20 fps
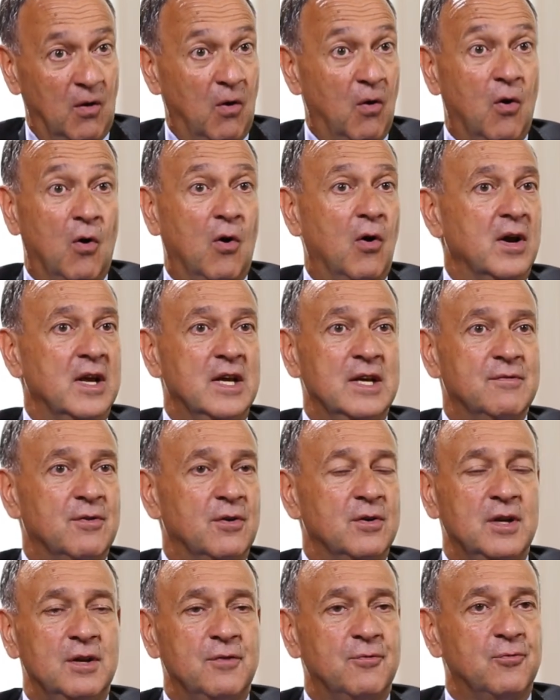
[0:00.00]
or
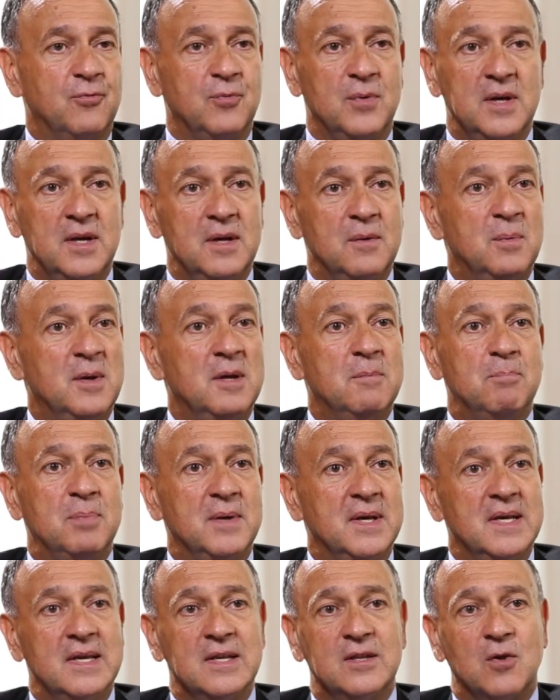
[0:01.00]
even if we
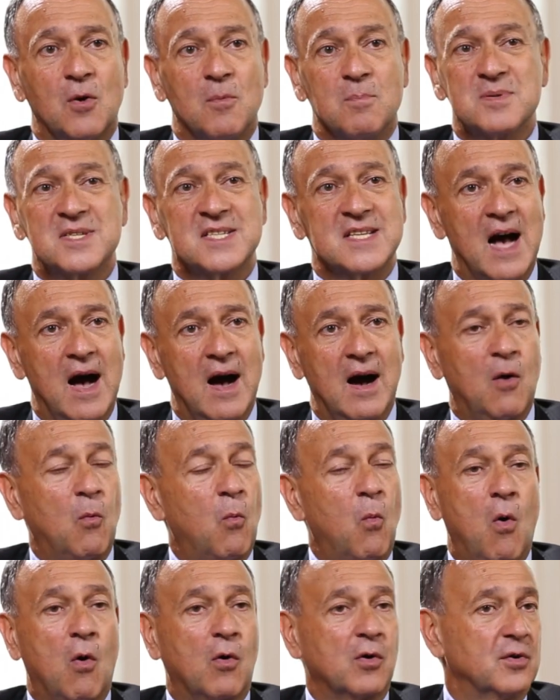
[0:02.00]
repeat a PSAR
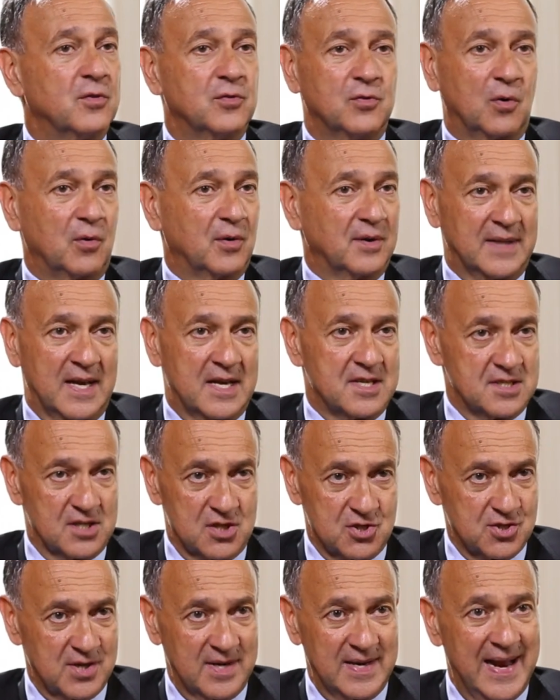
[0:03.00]
warrant
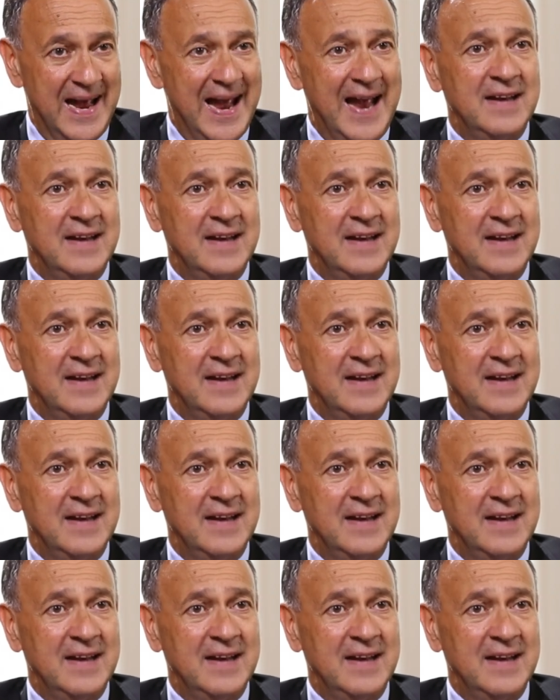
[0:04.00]
organization.